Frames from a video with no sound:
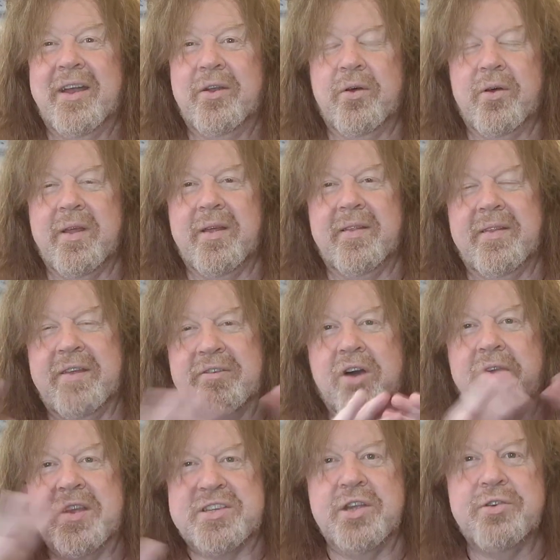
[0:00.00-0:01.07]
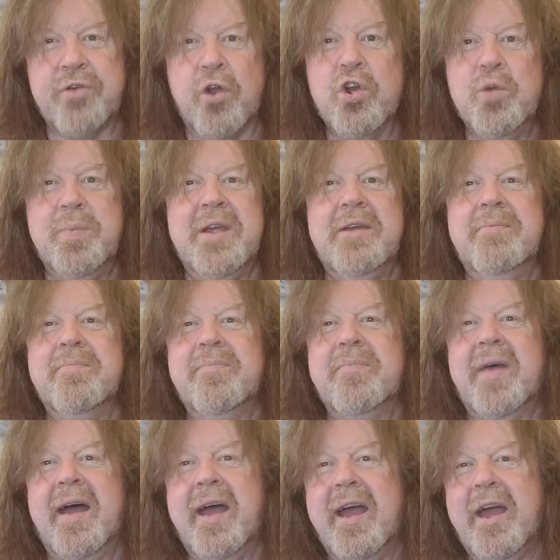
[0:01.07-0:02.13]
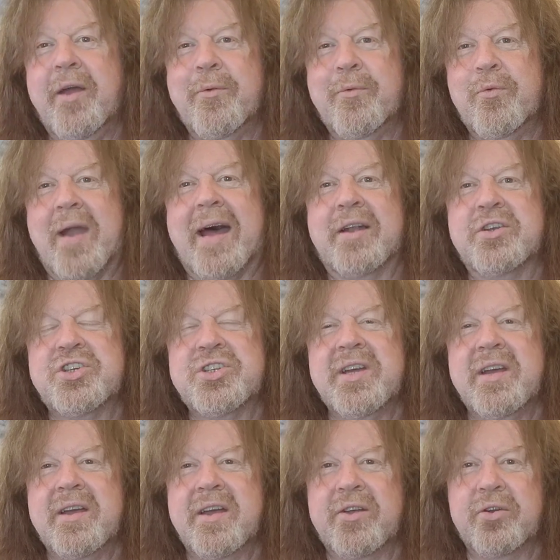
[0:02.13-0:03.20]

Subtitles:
And they've got this adobe ranch,